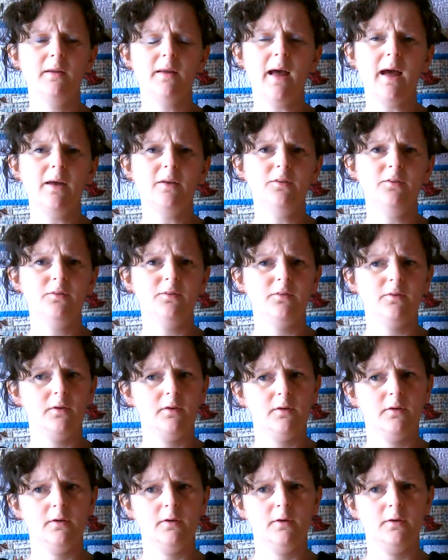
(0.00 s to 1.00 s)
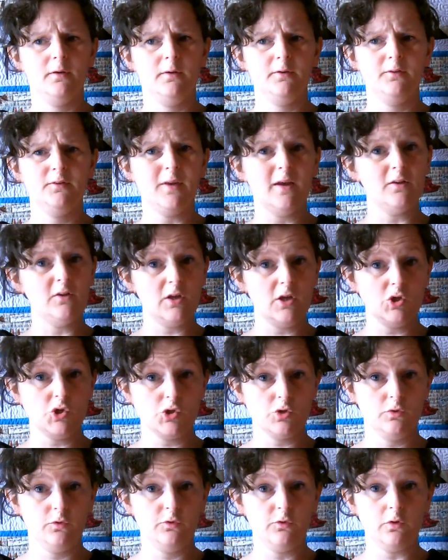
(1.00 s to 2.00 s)
nice
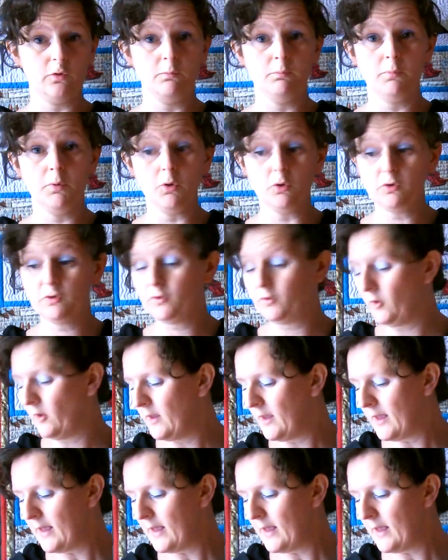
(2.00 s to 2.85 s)
citations and books,